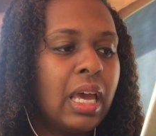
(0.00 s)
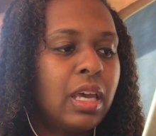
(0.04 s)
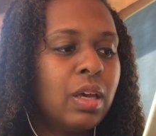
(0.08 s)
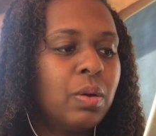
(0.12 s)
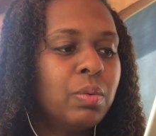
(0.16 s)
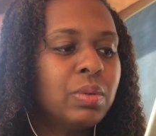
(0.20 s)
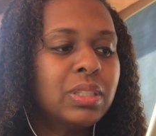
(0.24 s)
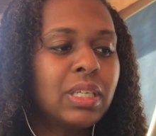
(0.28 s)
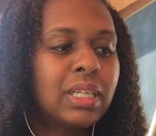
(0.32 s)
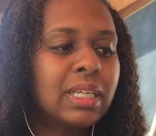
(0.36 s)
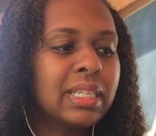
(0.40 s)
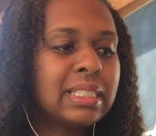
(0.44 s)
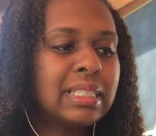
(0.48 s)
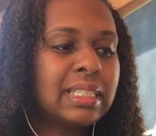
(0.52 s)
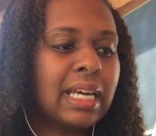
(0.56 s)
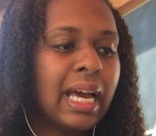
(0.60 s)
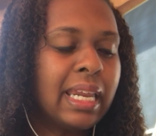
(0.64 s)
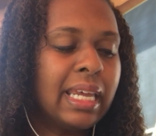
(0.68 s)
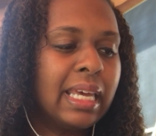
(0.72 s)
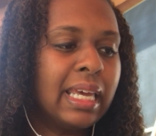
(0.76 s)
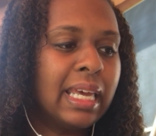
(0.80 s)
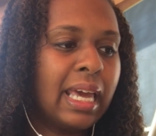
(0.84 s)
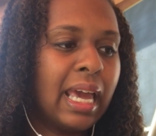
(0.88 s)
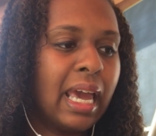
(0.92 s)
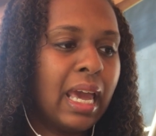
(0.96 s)
It was an
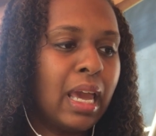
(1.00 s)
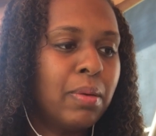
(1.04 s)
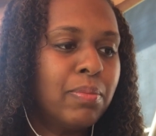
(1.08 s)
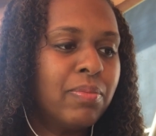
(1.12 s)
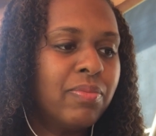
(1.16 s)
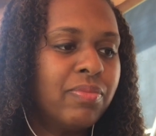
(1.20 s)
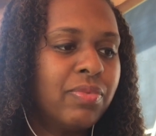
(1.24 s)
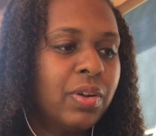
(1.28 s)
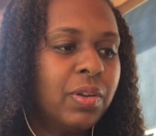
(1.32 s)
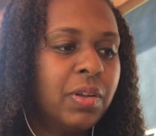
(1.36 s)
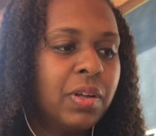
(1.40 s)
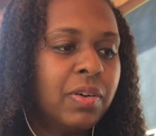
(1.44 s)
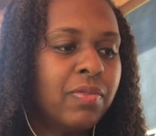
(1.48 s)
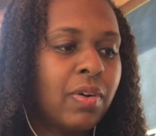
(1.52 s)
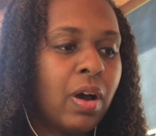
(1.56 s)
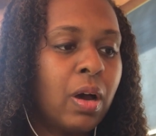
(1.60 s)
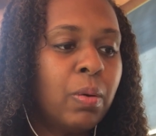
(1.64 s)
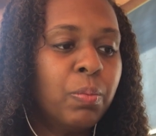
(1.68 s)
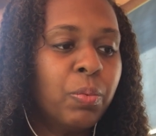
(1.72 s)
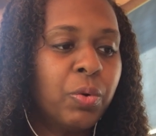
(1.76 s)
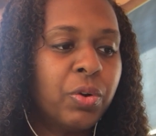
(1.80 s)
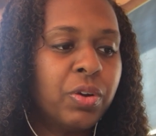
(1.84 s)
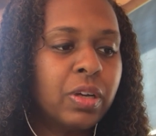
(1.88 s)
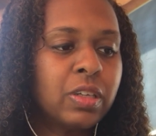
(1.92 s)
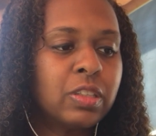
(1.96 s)
exciting game, full of
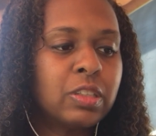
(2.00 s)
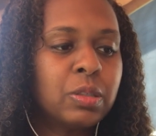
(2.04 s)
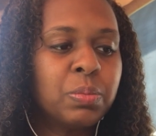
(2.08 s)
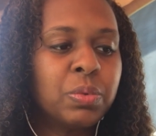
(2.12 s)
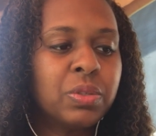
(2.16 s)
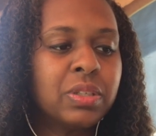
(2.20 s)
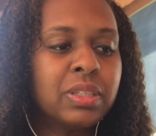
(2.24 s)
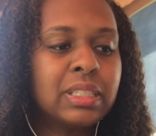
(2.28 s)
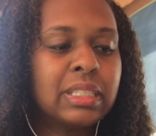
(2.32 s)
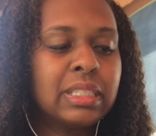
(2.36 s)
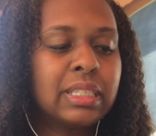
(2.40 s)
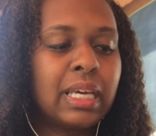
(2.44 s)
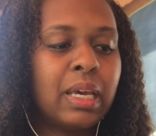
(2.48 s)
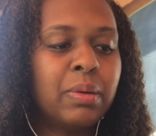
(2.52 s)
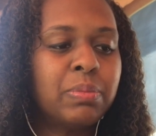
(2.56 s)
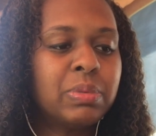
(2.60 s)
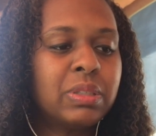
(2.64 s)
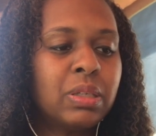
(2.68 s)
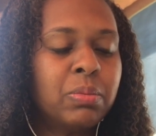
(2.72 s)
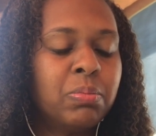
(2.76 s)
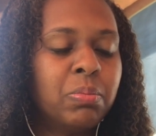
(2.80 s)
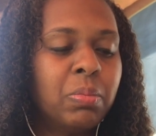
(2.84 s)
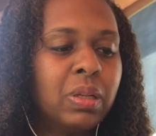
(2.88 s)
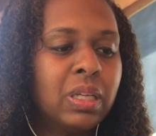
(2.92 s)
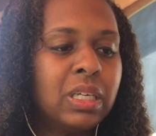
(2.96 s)
unpredictable
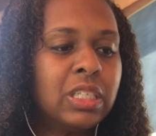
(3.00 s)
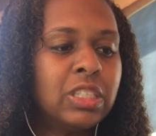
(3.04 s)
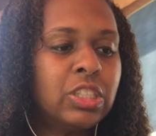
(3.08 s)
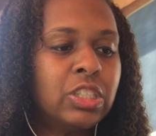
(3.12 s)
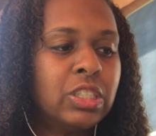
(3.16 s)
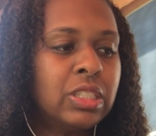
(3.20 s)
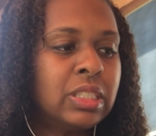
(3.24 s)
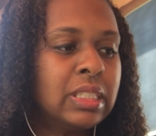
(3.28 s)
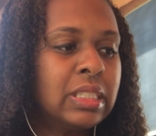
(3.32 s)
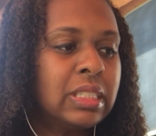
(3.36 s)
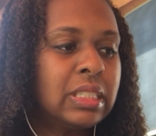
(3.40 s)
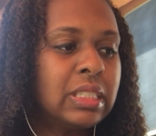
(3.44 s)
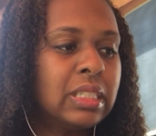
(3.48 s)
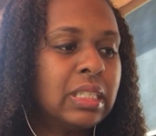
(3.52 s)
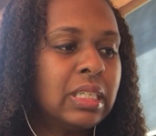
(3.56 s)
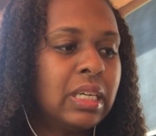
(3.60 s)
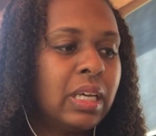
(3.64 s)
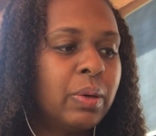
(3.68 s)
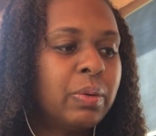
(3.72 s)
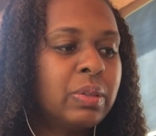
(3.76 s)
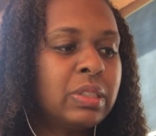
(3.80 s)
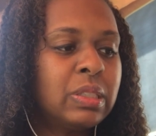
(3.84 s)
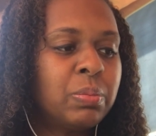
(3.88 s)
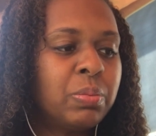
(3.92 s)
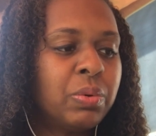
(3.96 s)
escapes and plunges.
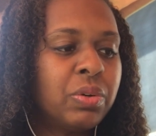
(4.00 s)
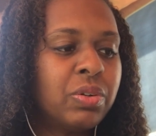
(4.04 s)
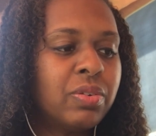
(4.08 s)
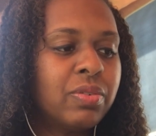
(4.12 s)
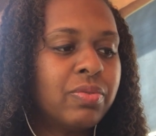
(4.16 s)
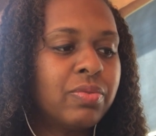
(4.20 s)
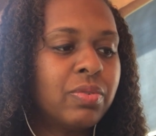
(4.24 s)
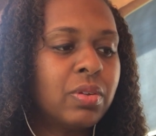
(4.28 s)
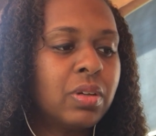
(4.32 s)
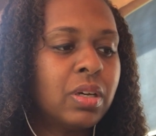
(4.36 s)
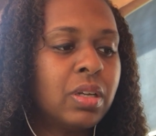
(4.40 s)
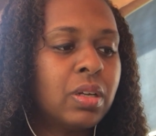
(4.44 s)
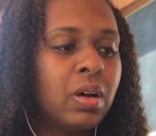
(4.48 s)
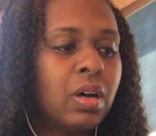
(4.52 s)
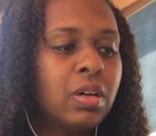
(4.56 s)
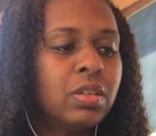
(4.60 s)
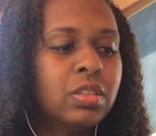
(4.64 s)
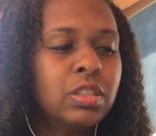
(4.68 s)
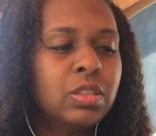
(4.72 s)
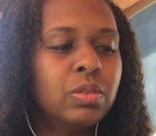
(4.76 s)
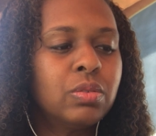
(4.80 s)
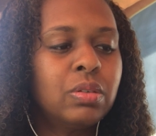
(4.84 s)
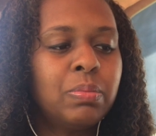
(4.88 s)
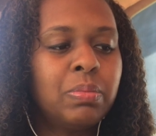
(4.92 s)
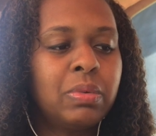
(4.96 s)
It was beautiful and
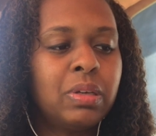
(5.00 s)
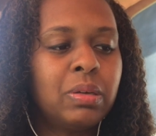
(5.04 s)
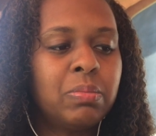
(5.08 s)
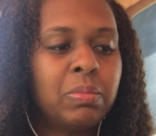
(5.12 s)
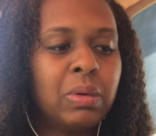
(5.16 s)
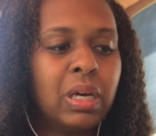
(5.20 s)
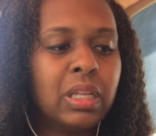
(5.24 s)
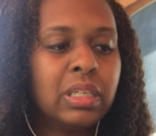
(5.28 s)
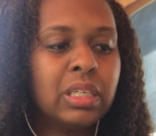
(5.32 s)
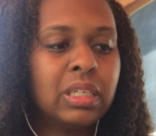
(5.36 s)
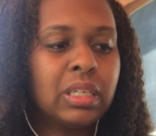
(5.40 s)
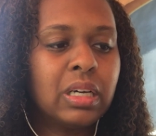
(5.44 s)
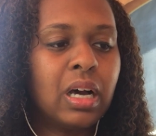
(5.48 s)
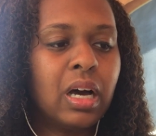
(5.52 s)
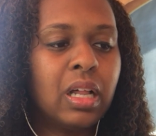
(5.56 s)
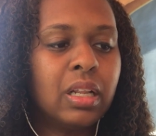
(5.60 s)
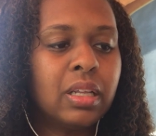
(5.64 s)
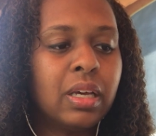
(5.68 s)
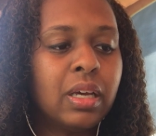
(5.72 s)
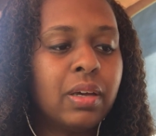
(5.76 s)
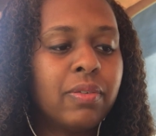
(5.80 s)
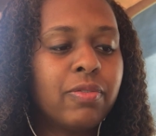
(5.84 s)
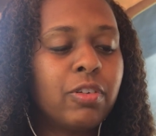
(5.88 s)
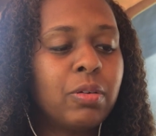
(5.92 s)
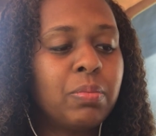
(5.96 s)
also a bit
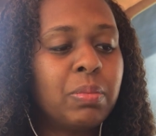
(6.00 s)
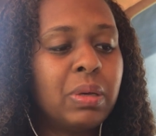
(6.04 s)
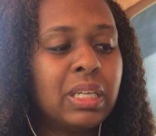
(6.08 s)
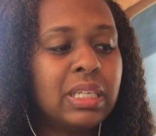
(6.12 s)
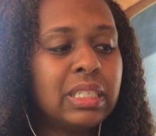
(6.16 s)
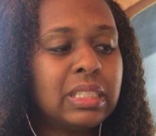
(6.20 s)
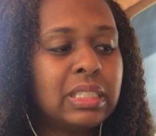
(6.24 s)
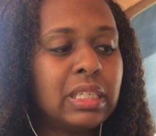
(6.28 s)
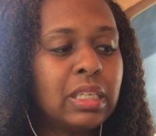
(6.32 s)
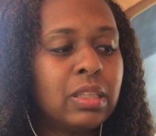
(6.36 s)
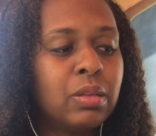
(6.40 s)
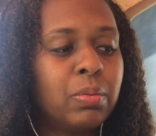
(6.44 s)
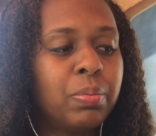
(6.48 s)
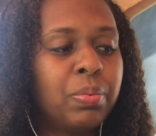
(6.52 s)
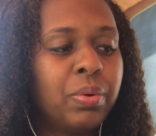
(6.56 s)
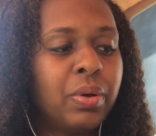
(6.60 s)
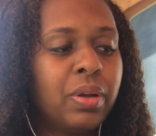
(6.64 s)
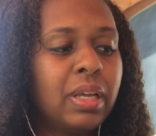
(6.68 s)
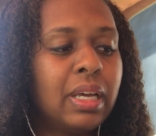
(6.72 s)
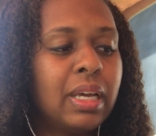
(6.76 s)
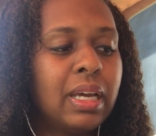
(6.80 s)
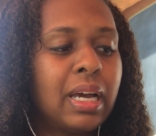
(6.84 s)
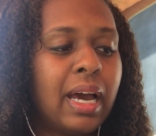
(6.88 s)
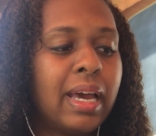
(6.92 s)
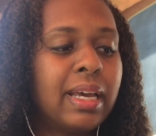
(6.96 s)
melancholy for me to see the
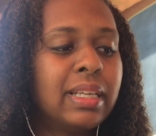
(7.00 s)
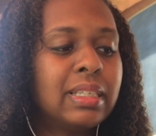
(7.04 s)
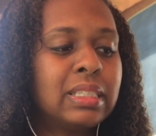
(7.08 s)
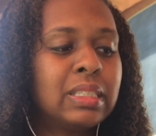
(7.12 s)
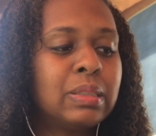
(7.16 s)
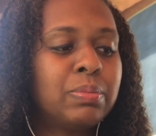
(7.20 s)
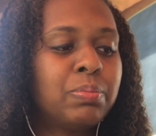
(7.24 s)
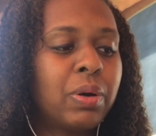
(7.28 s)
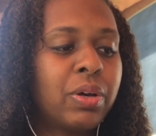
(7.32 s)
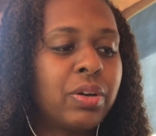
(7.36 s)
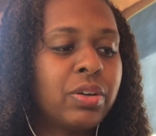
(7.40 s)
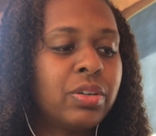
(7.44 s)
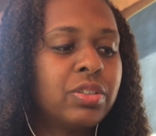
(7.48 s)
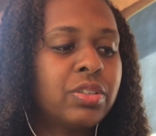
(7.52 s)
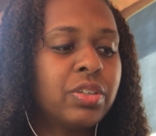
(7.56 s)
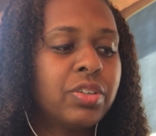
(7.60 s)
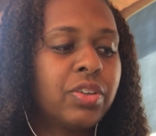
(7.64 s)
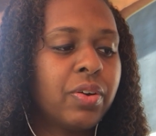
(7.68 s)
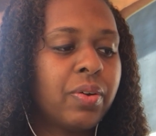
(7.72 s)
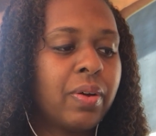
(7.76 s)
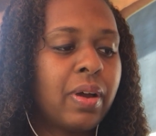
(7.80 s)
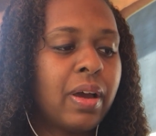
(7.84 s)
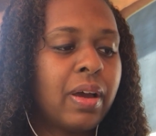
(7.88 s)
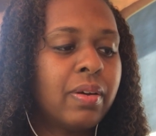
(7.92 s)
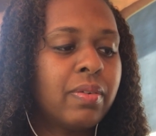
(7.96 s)
pretty kites sputter to
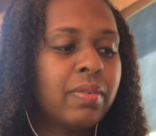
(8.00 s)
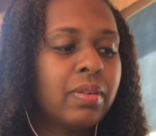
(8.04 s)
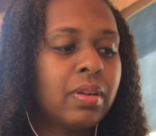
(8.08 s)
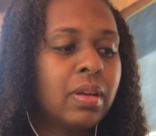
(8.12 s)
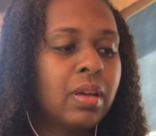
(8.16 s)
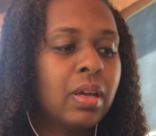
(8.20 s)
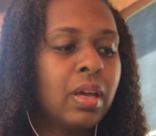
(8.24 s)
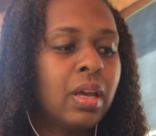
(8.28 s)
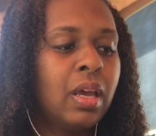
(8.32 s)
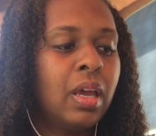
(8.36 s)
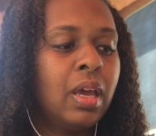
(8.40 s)
the ground.